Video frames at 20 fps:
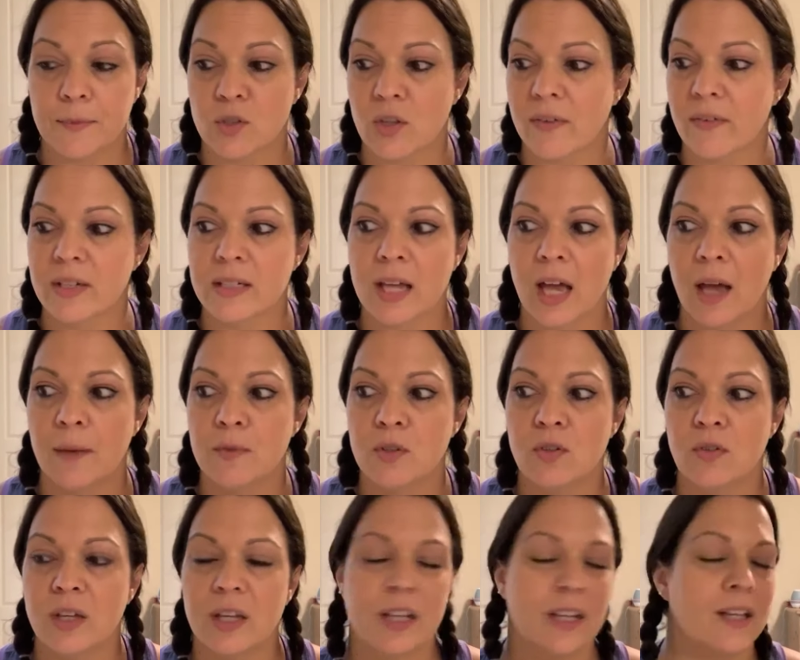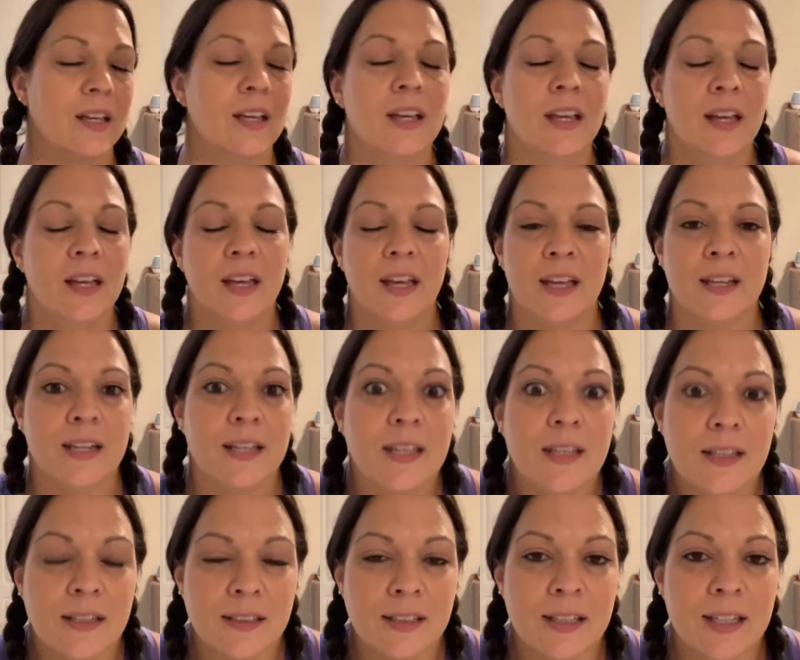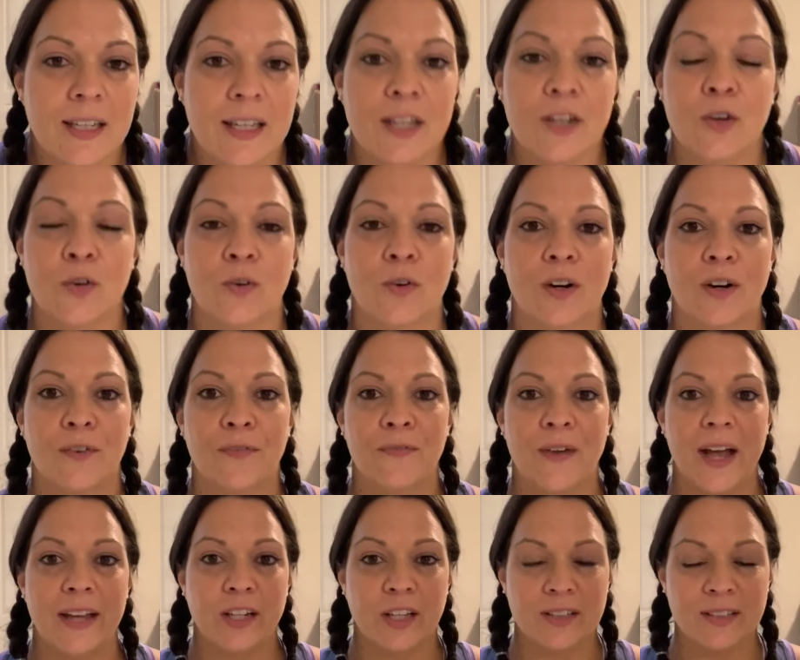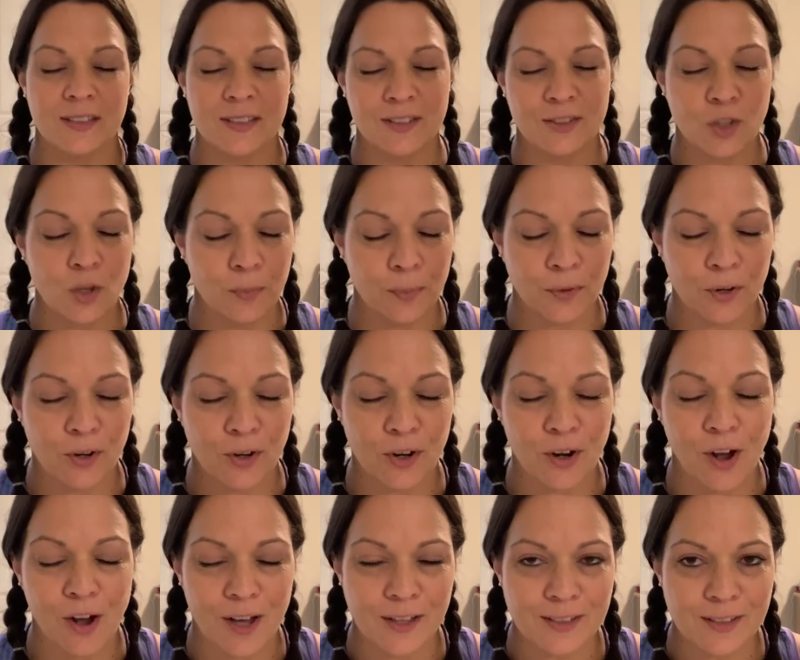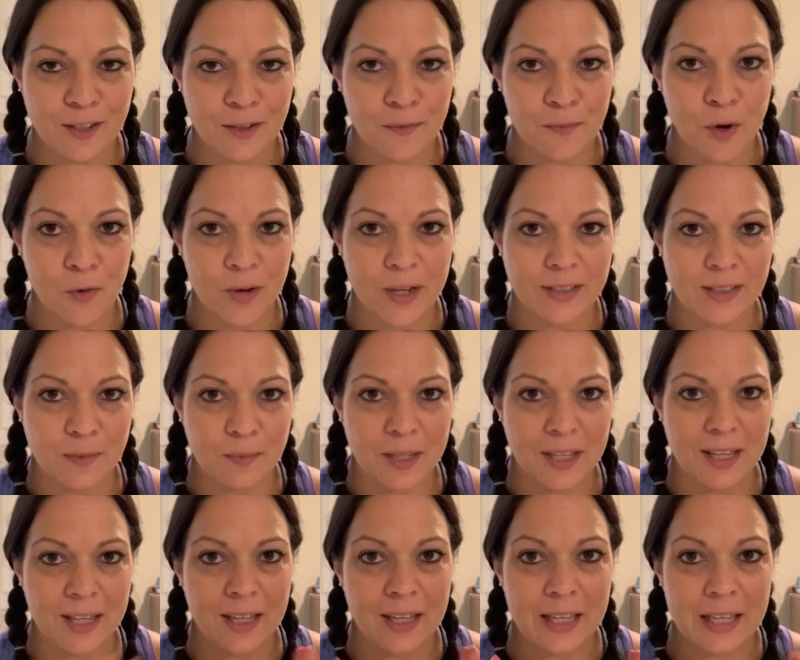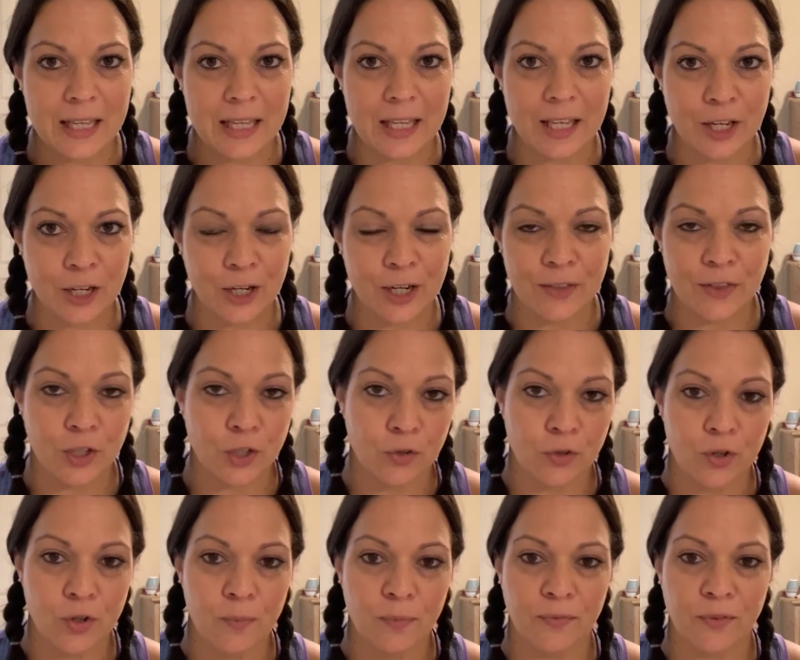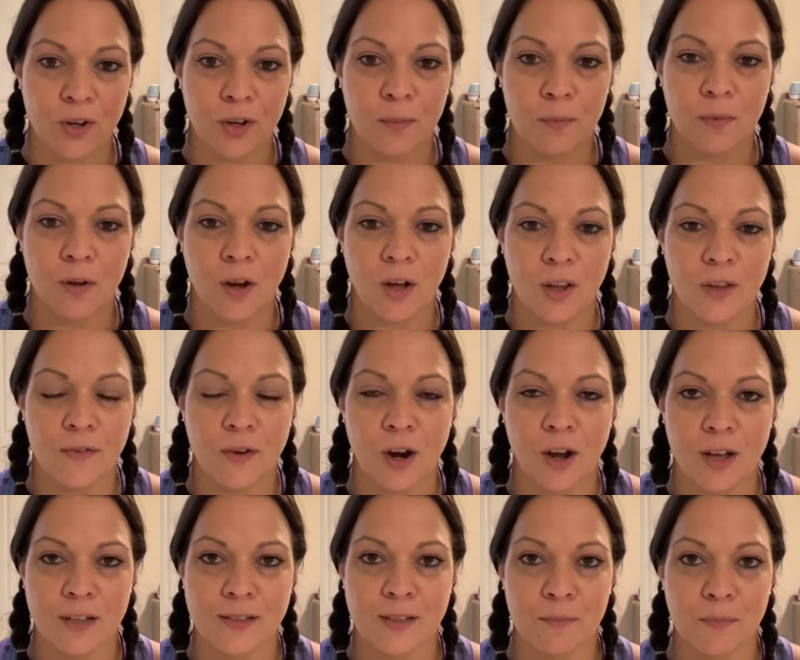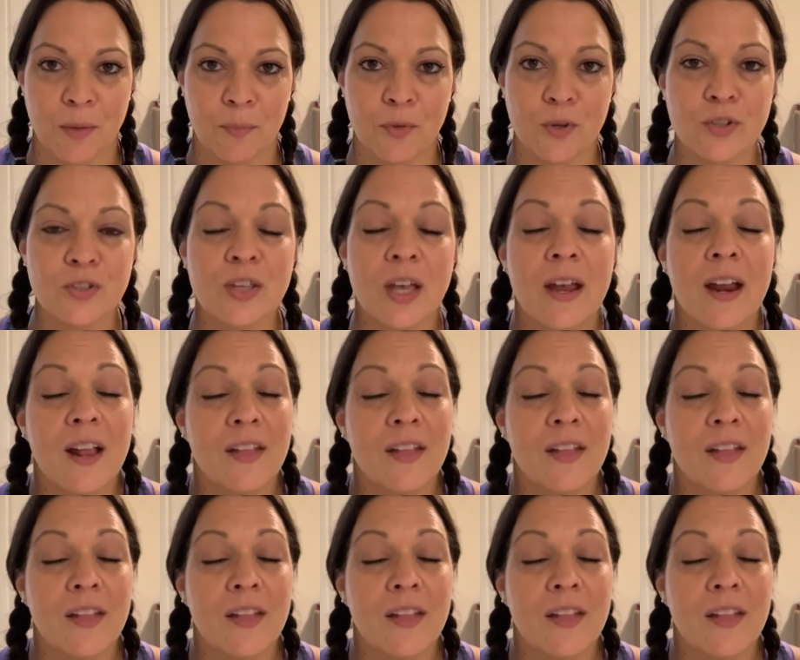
So every time you get an inkling or find a super awesome recipe here in the group from all of our awesome members,